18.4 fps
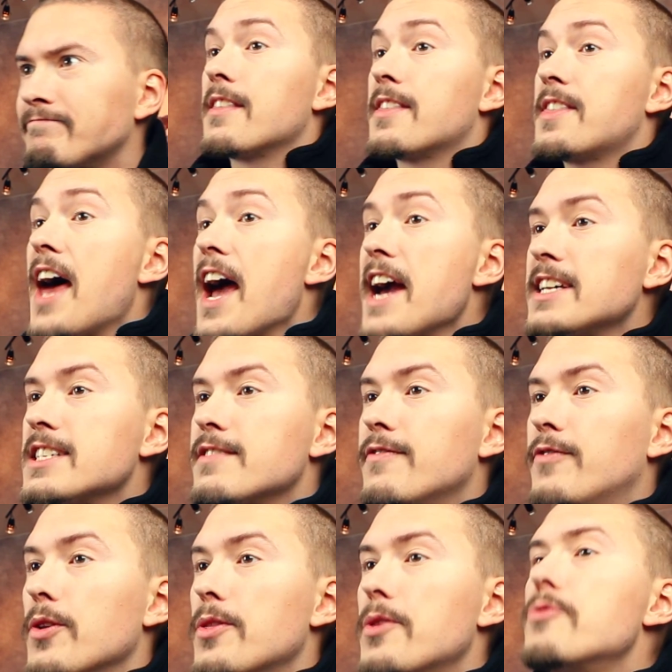Thanks
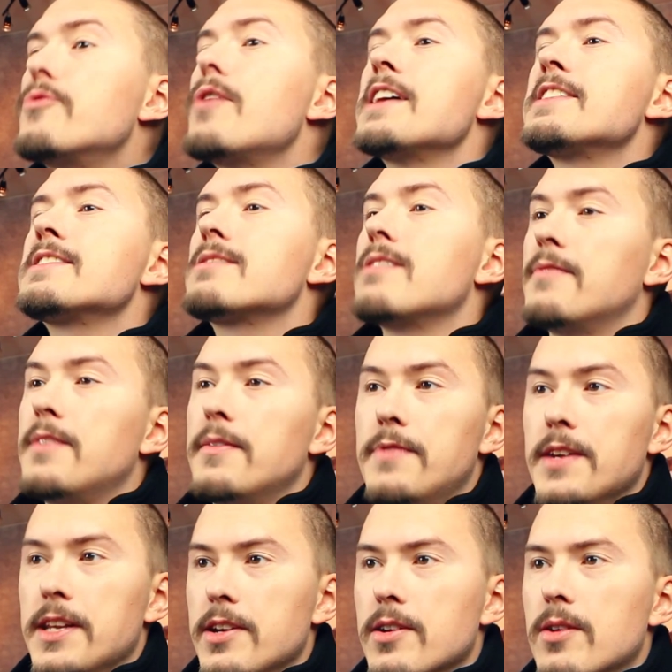for the rest of the
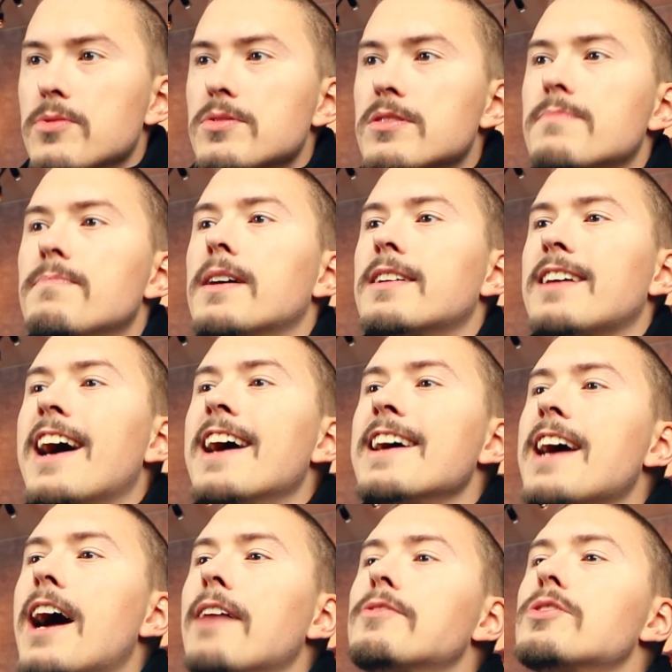videos, but
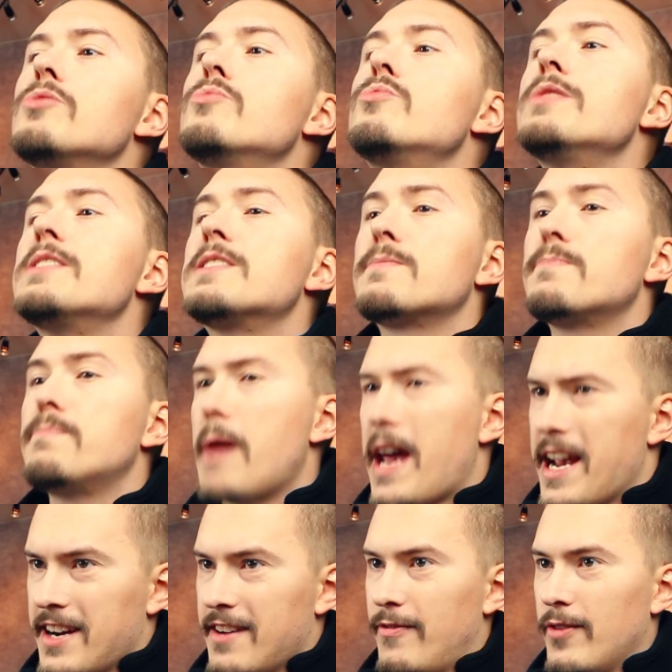I have to
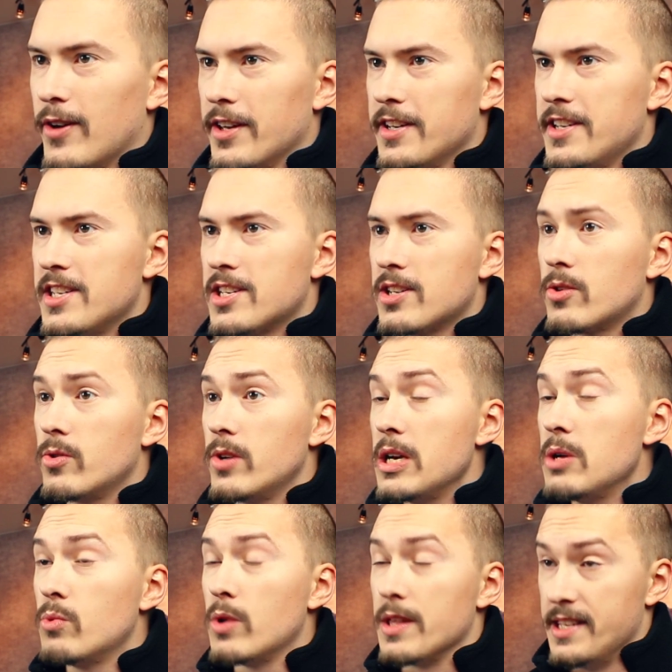respectfully
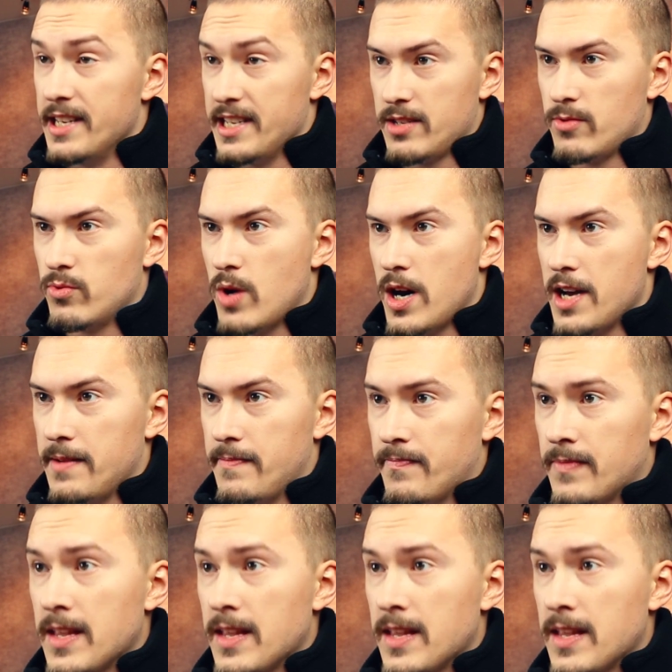disagree with this one.